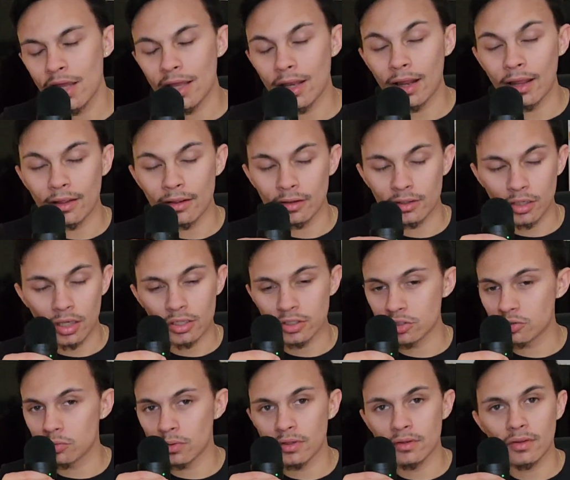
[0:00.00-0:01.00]
And I
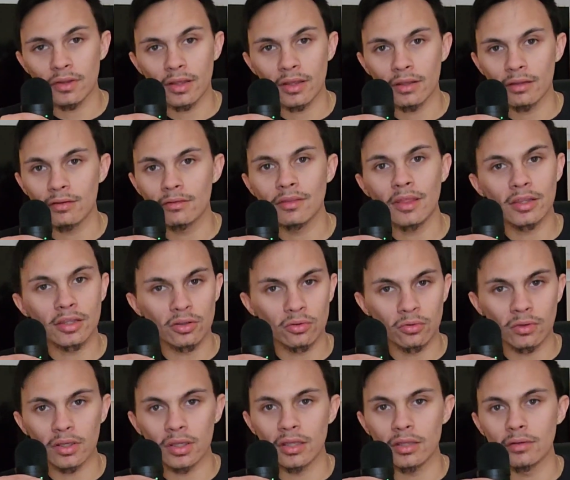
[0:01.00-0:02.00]
just want to say thank you
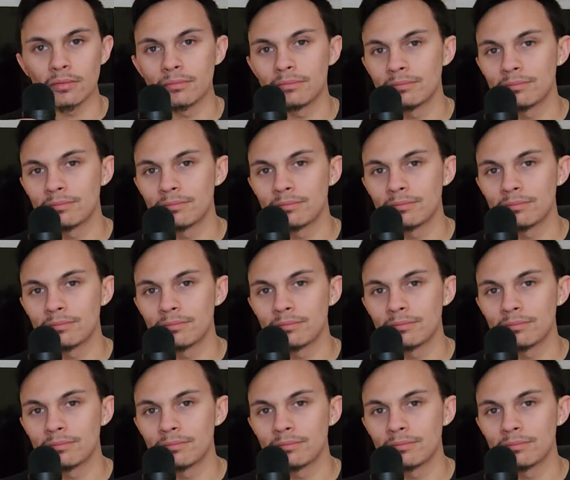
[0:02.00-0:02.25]
again.